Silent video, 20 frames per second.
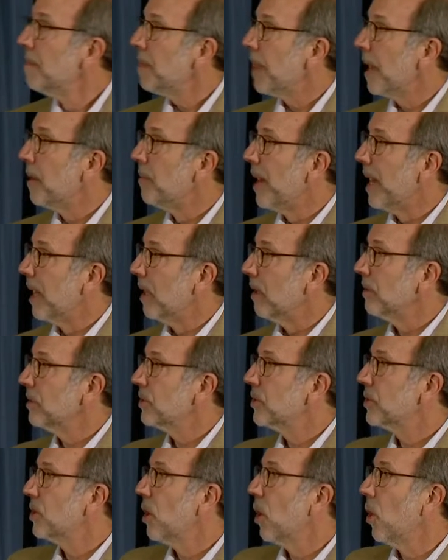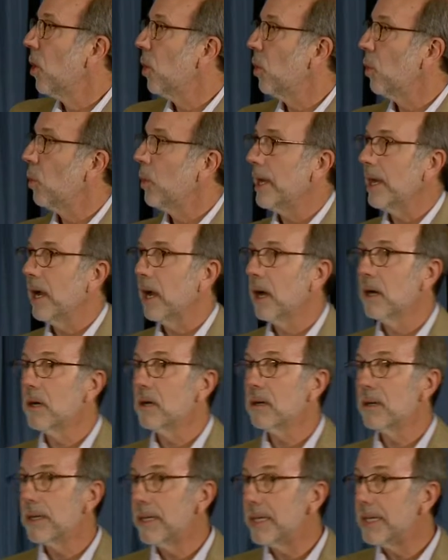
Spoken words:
about. So we are